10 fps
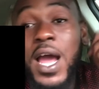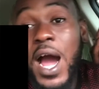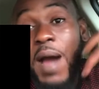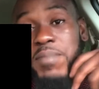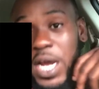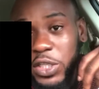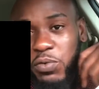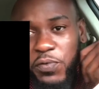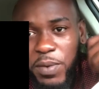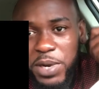I'm not too
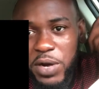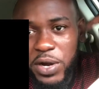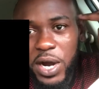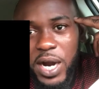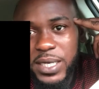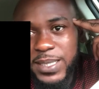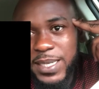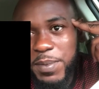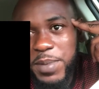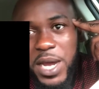familiar with the artist,
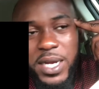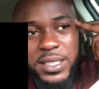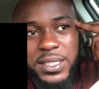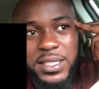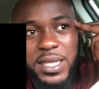I'm be honest.